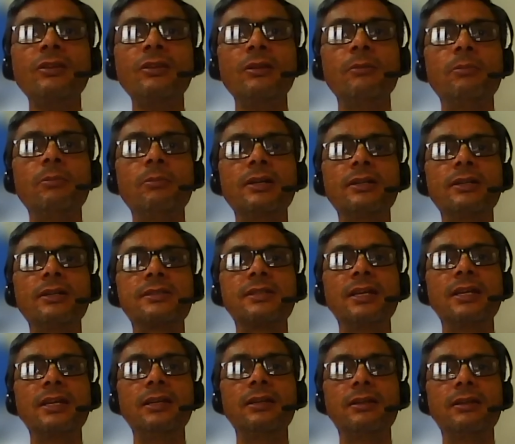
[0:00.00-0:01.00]
But
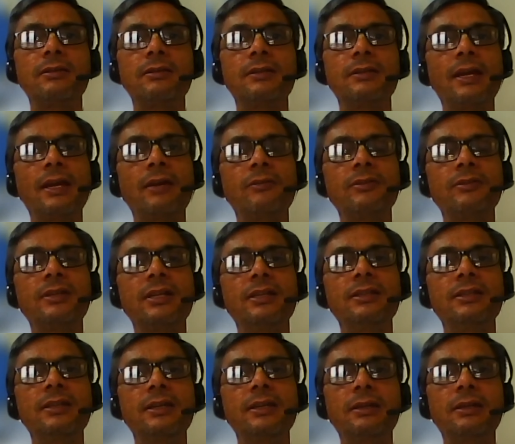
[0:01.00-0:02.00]
still, they have done
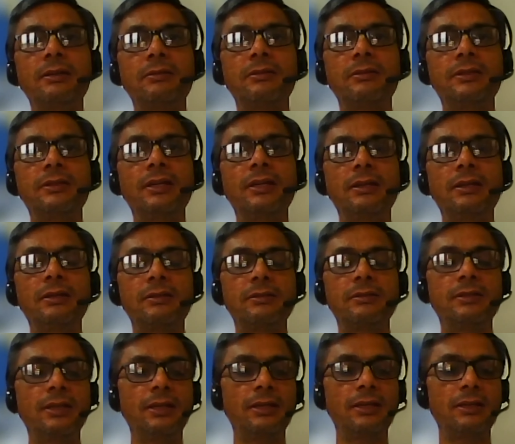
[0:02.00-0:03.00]

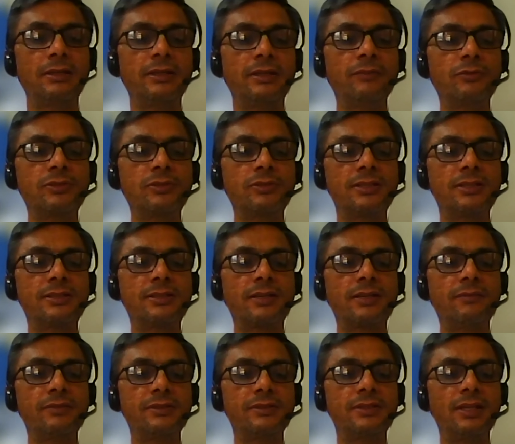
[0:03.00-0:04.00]
the devotional
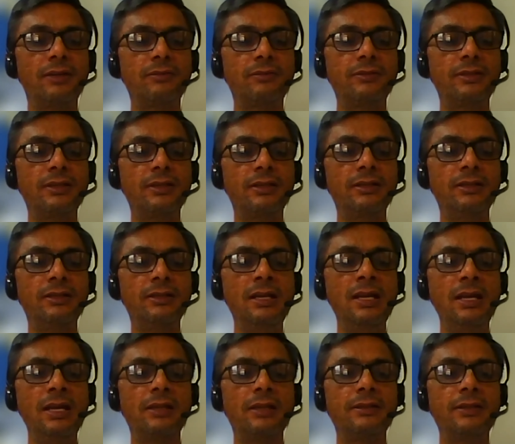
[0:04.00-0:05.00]
service. They have done
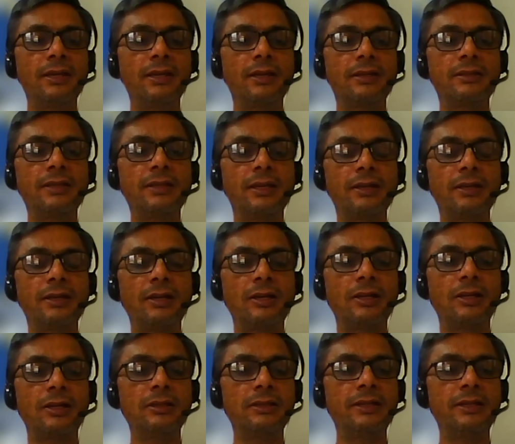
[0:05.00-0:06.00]

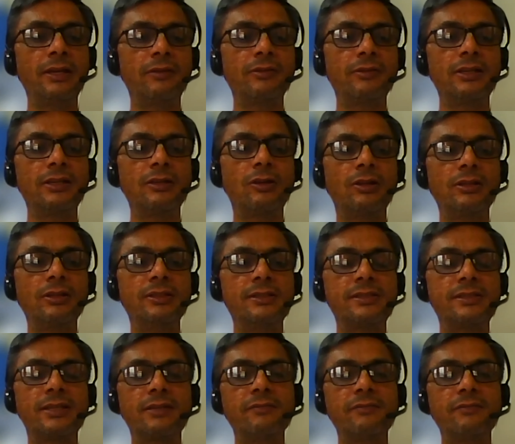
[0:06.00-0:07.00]
all the
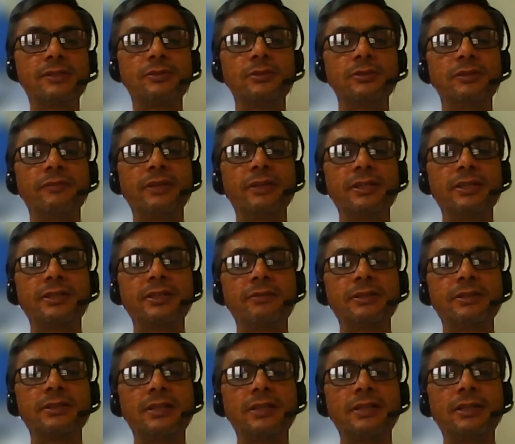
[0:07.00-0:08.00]
service to the
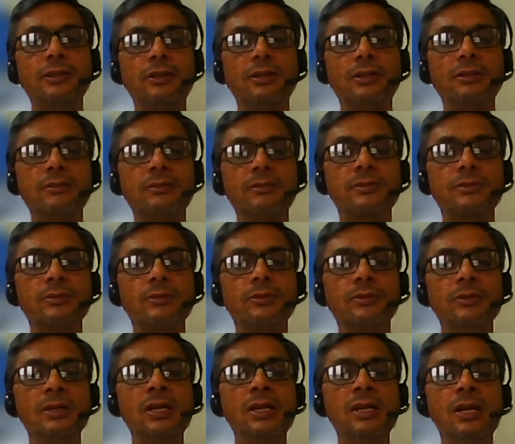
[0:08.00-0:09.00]
Vaishnavas and all. So
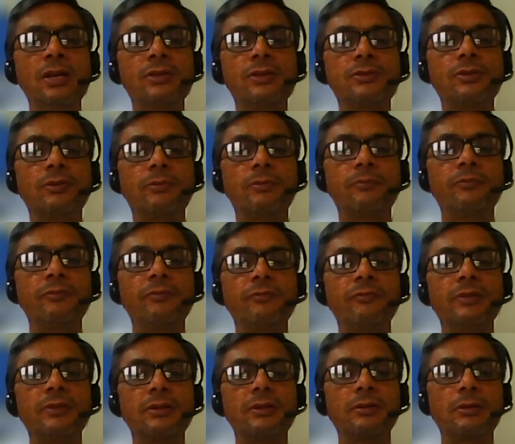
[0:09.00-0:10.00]

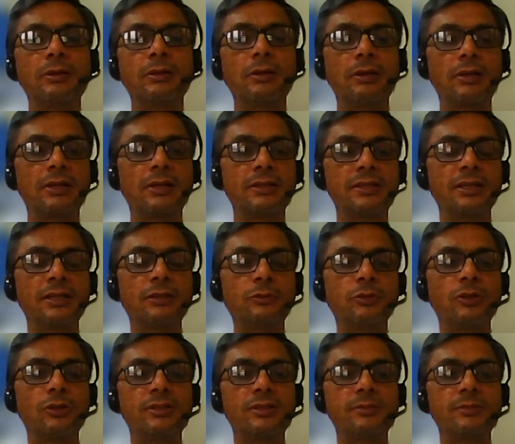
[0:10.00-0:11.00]
rushing to
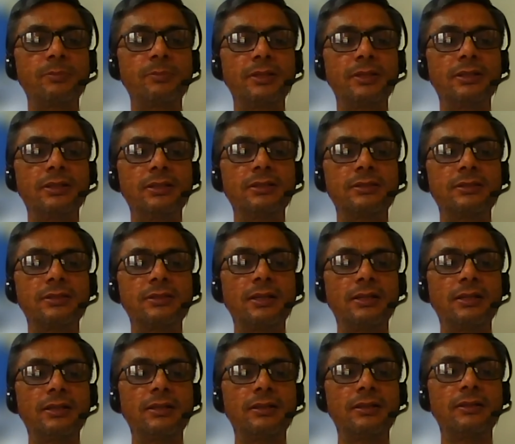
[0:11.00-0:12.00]
hospitals
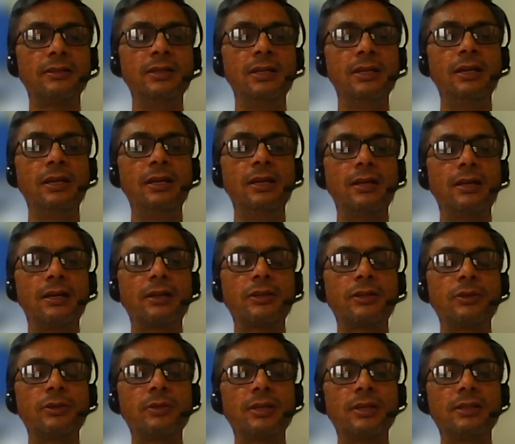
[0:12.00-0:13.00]
and
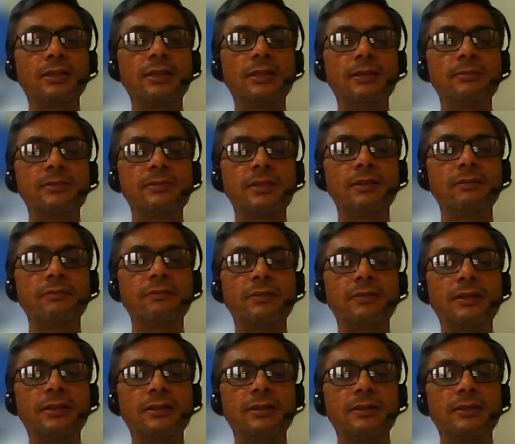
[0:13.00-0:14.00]
curing themselves
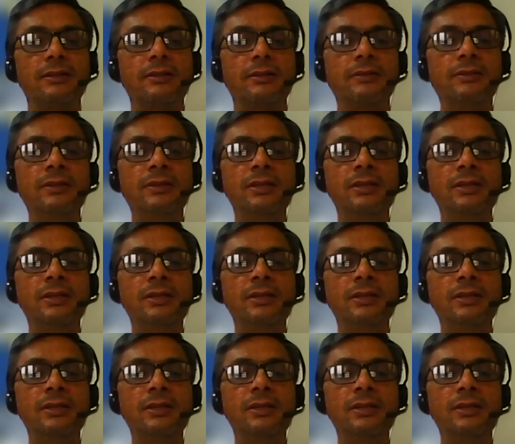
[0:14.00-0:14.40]
and